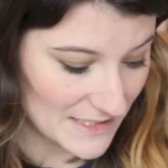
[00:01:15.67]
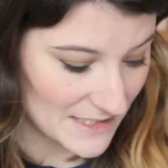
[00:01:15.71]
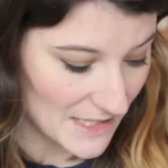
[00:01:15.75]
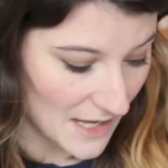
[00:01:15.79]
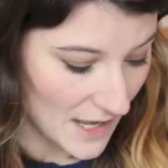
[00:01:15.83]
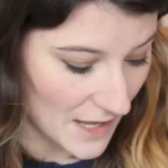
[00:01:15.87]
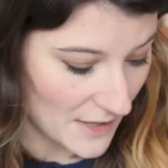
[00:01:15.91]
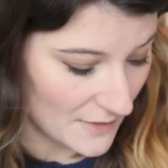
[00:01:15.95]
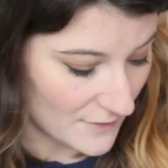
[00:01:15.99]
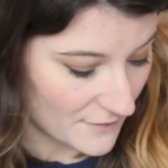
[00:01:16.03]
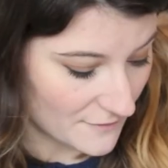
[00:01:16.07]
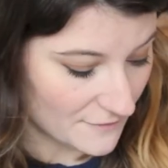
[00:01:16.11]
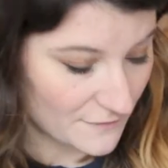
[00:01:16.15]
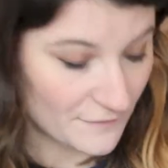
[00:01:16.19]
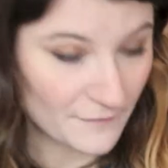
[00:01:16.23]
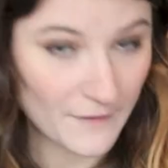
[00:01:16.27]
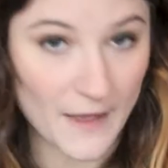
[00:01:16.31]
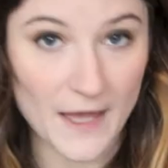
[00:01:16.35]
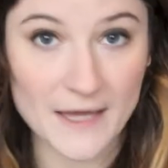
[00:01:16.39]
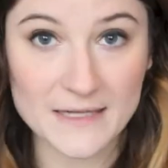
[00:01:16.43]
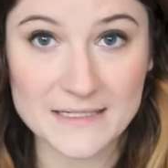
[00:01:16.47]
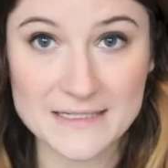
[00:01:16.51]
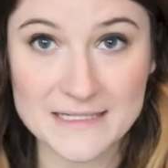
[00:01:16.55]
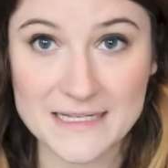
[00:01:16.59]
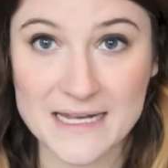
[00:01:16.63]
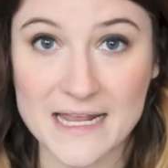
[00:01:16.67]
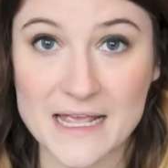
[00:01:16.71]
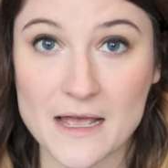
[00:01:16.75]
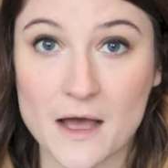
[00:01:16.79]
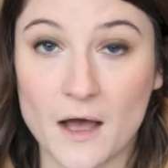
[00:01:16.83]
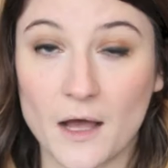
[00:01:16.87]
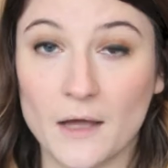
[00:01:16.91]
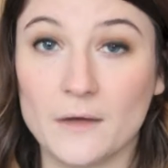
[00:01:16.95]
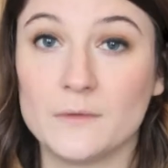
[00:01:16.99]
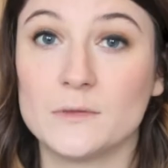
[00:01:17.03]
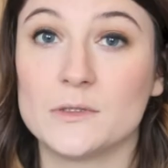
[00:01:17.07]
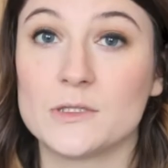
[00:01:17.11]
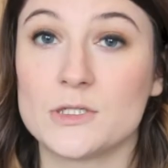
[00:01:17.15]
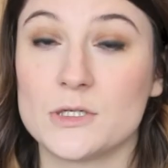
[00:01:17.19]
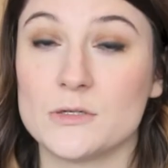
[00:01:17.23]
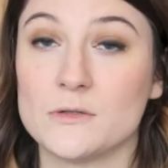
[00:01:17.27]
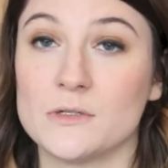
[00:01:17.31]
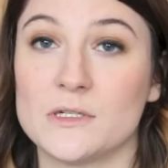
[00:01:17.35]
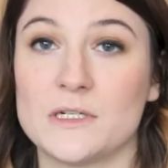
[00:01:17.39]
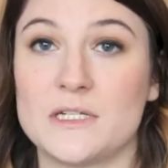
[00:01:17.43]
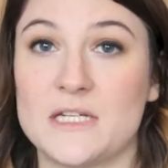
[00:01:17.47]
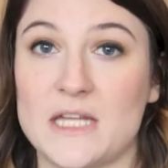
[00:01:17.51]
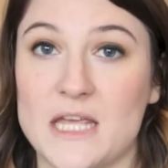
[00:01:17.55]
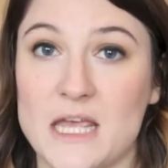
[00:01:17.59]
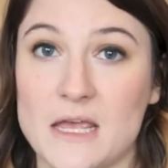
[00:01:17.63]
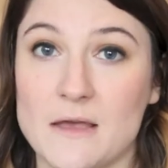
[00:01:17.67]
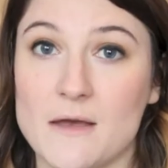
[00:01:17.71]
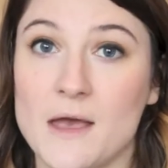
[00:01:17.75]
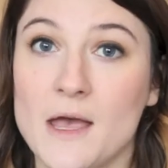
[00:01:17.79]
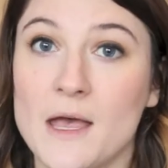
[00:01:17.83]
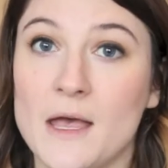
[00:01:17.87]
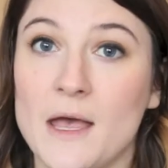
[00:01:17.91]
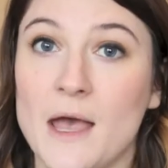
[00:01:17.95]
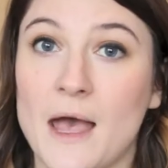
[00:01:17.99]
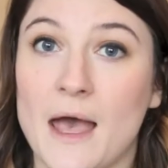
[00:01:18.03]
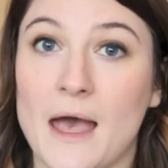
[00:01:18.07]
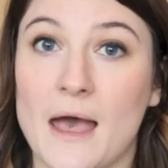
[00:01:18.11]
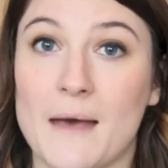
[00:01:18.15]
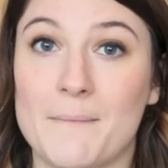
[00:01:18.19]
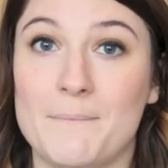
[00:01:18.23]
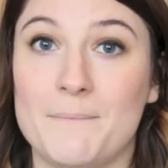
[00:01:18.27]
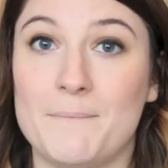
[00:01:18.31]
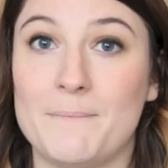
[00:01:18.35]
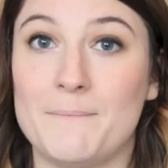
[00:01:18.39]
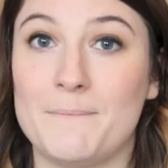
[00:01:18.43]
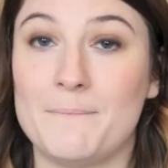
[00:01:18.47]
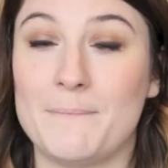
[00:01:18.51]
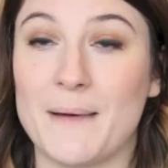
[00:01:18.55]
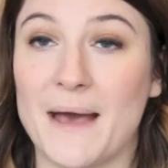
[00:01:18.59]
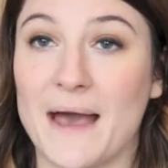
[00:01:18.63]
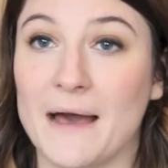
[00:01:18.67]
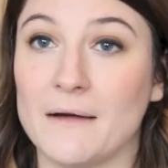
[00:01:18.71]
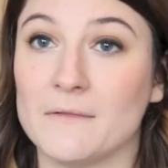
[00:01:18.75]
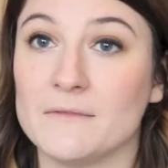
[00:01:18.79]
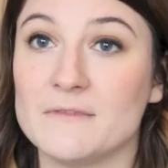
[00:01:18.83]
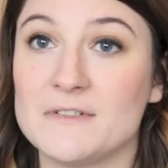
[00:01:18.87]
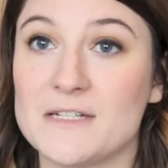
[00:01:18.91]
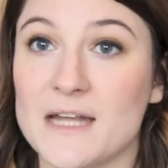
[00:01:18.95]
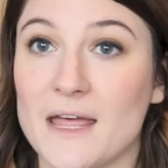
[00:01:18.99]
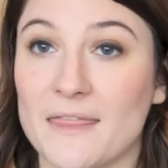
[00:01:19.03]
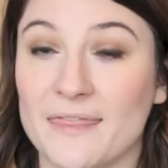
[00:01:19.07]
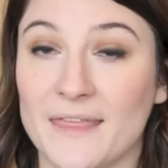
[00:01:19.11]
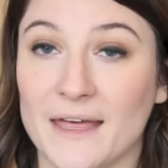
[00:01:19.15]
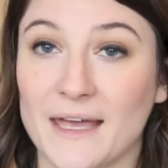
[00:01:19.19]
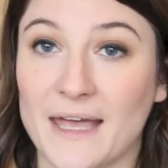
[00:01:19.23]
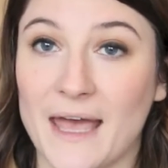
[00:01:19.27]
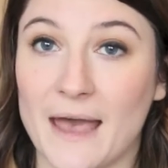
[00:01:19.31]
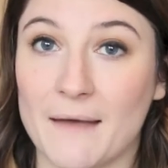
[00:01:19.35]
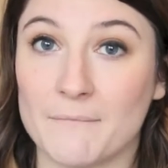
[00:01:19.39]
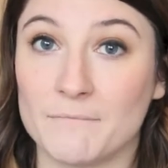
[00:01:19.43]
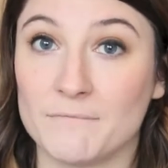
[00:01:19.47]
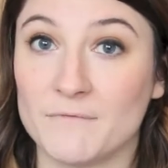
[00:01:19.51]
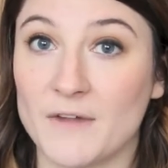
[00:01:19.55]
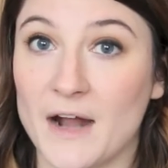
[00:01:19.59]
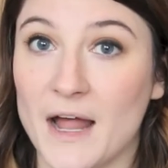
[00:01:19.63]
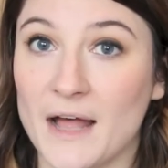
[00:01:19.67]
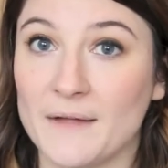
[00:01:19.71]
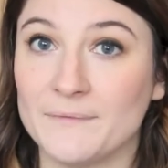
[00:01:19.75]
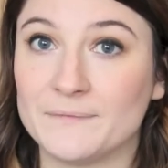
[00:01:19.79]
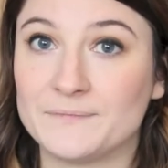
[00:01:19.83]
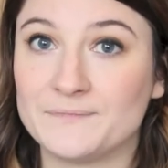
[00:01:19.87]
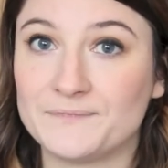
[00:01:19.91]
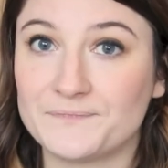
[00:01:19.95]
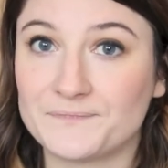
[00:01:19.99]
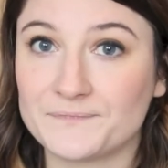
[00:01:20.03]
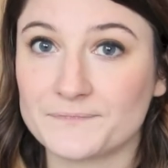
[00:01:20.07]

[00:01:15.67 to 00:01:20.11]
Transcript: So firstly I will talk to you about the camera